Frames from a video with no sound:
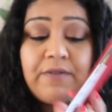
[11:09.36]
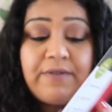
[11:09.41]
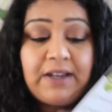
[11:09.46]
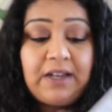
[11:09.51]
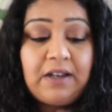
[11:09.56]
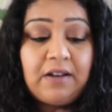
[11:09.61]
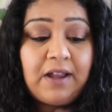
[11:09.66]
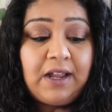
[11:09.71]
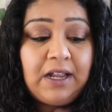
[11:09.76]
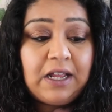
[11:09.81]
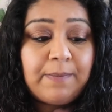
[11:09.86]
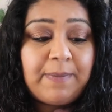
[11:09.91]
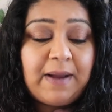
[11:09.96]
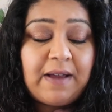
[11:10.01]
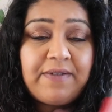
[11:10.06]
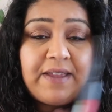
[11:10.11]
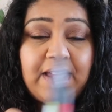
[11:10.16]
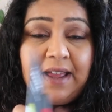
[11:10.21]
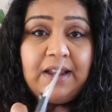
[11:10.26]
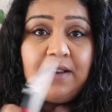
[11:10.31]
really like
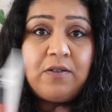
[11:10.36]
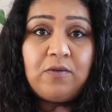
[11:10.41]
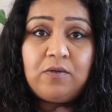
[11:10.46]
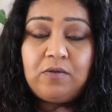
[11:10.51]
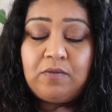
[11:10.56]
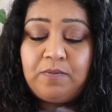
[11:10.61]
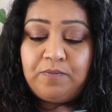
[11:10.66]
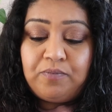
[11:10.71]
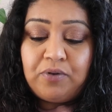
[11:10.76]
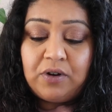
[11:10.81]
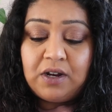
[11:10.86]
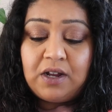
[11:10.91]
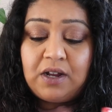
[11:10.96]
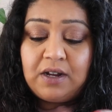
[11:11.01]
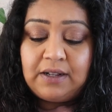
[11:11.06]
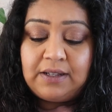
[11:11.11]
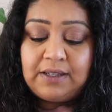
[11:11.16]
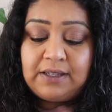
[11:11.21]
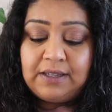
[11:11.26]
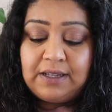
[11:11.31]
about their little
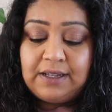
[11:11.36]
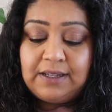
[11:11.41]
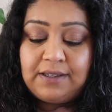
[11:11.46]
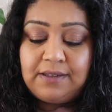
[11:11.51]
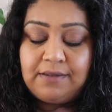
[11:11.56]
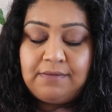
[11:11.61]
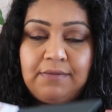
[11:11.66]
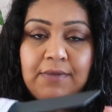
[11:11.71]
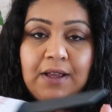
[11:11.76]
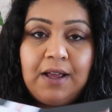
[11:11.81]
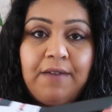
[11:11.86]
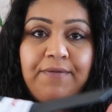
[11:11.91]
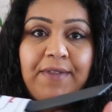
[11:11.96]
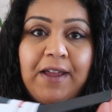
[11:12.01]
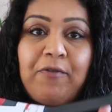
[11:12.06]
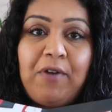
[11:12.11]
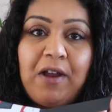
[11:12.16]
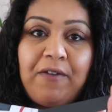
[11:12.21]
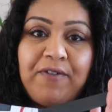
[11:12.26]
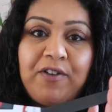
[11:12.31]
products is
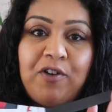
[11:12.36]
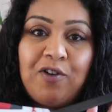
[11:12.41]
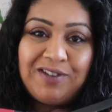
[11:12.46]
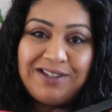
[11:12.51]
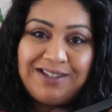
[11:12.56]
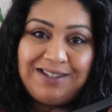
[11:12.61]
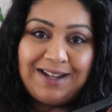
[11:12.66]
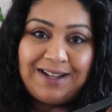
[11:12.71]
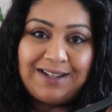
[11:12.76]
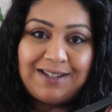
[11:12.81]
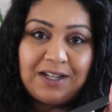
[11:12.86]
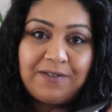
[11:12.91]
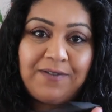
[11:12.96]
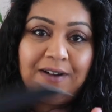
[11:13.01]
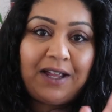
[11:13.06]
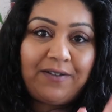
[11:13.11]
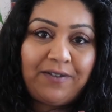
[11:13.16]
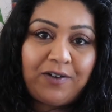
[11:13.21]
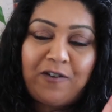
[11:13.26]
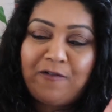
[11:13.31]
they're great for non-stick stuff. I
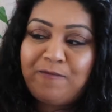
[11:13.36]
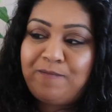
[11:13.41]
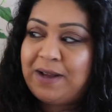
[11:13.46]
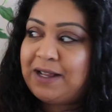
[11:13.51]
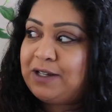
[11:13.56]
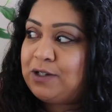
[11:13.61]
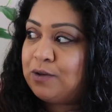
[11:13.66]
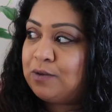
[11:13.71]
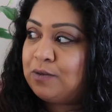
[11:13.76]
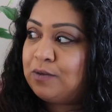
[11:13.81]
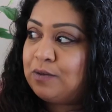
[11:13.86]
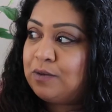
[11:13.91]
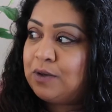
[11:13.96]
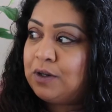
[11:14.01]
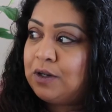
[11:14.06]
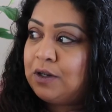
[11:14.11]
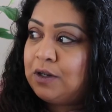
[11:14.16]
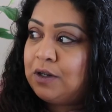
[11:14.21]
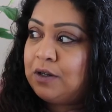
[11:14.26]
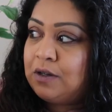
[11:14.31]
have a lot of metal
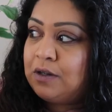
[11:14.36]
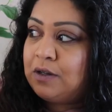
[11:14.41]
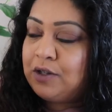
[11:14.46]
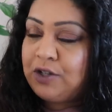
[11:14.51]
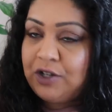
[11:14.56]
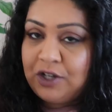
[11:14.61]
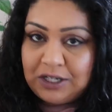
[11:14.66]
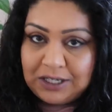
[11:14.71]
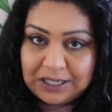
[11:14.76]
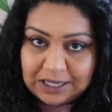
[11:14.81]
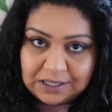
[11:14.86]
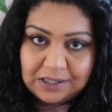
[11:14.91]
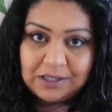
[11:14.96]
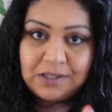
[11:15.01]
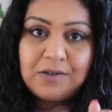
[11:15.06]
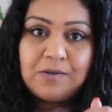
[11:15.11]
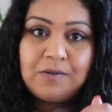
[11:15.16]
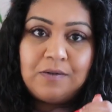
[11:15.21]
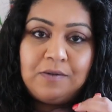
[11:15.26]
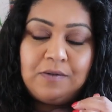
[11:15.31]

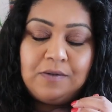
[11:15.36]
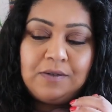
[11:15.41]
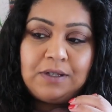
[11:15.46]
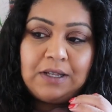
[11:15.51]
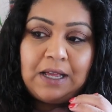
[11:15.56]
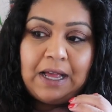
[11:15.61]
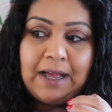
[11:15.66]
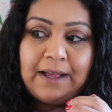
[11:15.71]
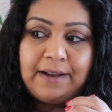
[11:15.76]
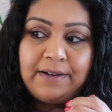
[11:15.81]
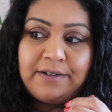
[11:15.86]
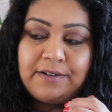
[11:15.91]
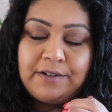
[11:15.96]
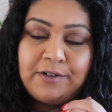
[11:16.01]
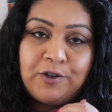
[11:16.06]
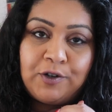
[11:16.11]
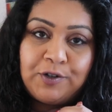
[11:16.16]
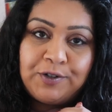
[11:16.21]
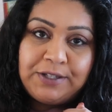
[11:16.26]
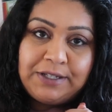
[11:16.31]
utensils and
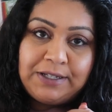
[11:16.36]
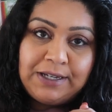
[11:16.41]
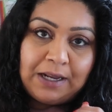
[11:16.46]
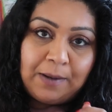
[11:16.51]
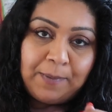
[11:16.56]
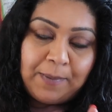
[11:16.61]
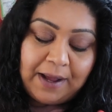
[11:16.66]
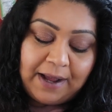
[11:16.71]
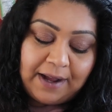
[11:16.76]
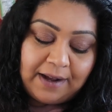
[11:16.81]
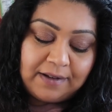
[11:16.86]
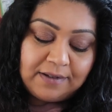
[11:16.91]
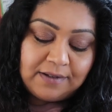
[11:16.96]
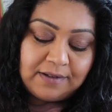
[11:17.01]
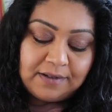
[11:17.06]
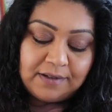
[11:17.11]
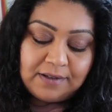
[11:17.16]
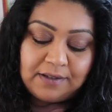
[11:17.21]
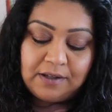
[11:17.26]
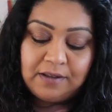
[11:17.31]
non-stick
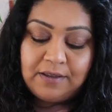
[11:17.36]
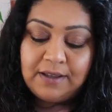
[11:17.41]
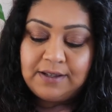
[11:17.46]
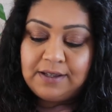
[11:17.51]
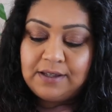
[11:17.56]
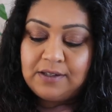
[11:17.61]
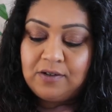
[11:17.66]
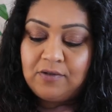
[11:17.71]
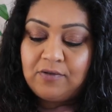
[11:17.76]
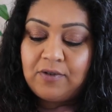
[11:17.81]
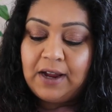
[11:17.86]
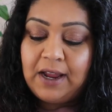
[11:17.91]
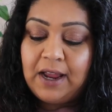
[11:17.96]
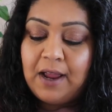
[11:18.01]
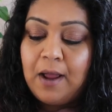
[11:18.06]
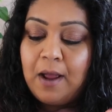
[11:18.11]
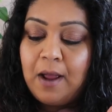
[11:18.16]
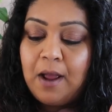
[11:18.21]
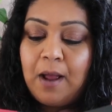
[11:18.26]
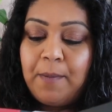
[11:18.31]
pans, so this is great.
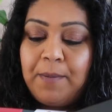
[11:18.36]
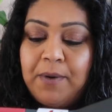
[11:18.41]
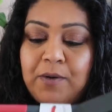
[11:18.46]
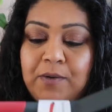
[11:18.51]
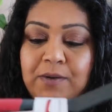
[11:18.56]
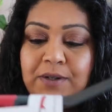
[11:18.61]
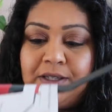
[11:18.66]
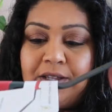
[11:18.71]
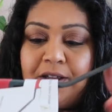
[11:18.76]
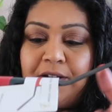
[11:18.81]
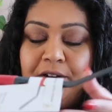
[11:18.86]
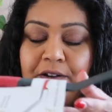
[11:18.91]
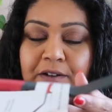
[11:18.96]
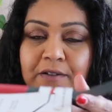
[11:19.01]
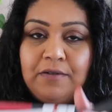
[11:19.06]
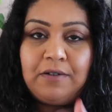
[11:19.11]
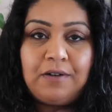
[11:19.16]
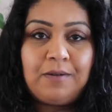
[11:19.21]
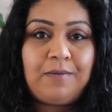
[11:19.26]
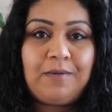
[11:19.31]
But also,
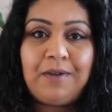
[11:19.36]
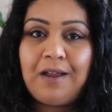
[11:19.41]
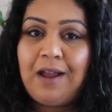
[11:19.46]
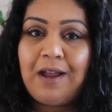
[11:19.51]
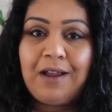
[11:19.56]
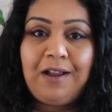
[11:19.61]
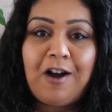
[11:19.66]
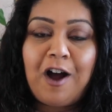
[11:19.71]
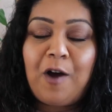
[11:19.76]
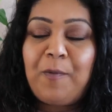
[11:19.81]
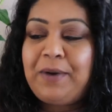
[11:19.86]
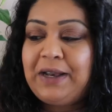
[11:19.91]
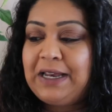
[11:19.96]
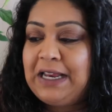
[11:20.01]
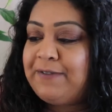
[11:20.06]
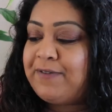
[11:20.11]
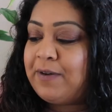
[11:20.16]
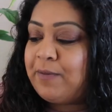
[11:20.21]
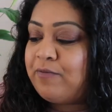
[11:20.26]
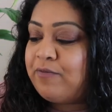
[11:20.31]
I can't
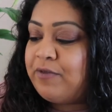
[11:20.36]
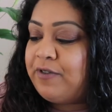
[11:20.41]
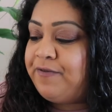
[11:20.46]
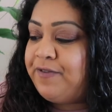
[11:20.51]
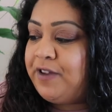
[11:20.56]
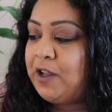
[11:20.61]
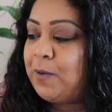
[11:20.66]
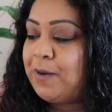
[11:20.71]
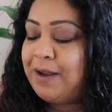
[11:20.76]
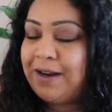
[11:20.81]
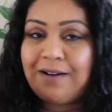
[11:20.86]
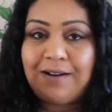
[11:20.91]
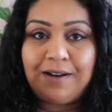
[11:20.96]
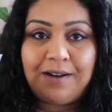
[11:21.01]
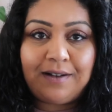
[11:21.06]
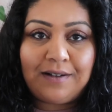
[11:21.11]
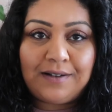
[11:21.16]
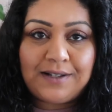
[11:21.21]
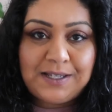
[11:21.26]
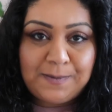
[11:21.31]
believe I'm reviewing
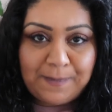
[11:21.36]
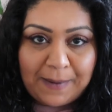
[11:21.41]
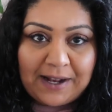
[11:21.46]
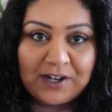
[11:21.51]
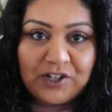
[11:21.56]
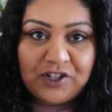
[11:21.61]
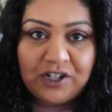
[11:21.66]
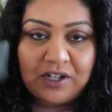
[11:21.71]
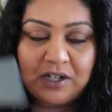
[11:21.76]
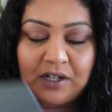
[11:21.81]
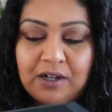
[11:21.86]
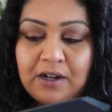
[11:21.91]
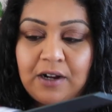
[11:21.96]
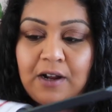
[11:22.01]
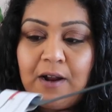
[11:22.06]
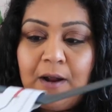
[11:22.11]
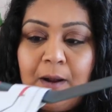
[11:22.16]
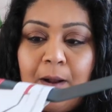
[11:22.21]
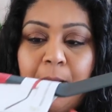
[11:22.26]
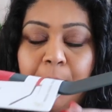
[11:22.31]
like a spatula,
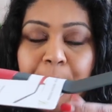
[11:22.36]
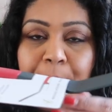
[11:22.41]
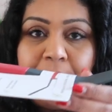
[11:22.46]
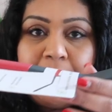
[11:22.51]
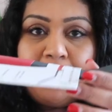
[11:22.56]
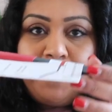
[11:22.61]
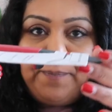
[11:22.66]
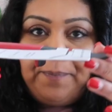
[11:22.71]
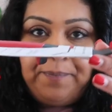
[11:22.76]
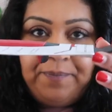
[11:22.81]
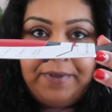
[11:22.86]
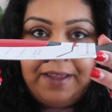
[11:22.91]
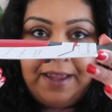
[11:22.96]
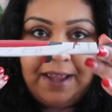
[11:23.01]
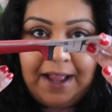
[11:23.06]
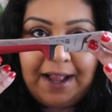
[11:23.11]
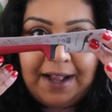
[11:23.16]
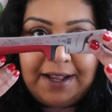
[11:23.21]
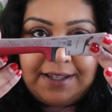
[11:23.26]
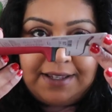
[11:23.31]
but it
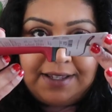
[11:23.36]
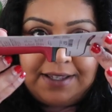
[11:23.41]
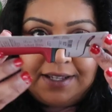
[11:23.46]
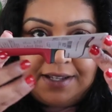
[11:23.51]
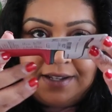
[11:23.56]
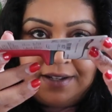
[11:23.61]
has